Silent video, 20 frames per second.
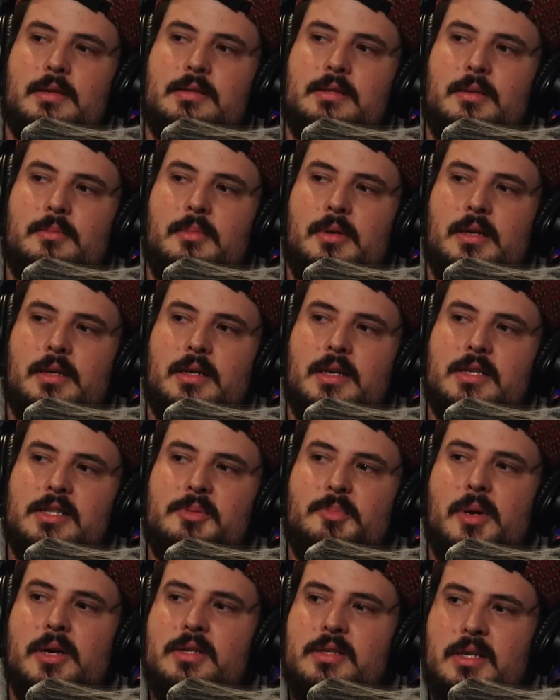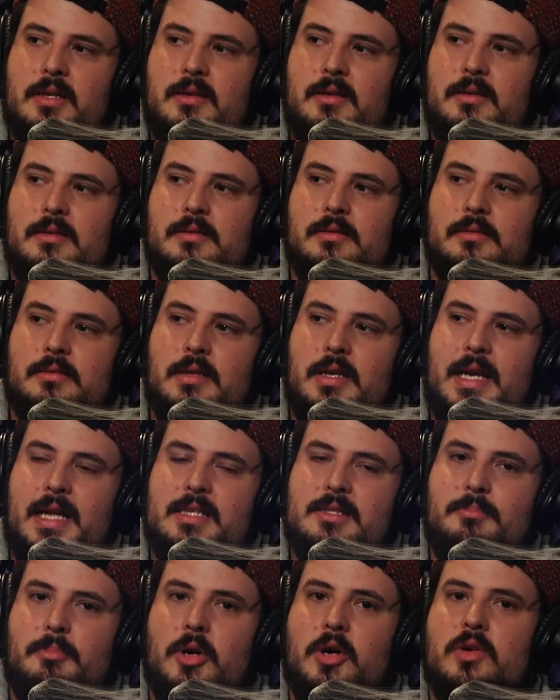some uh, conspiracy
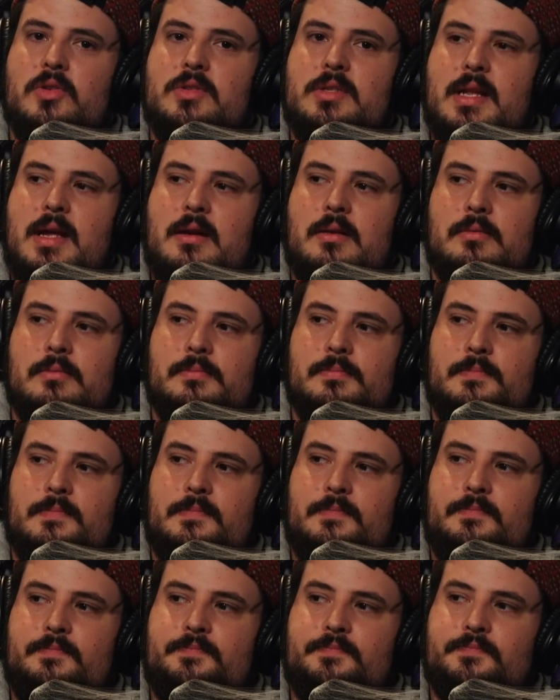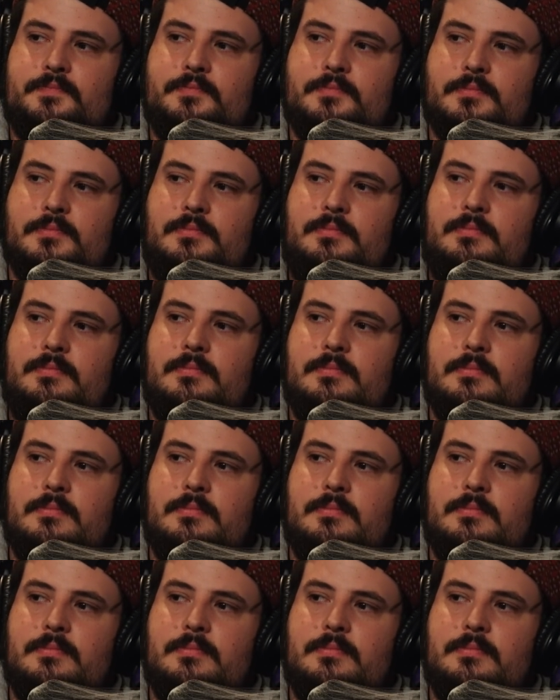against birds now? Yeah, I guess birds are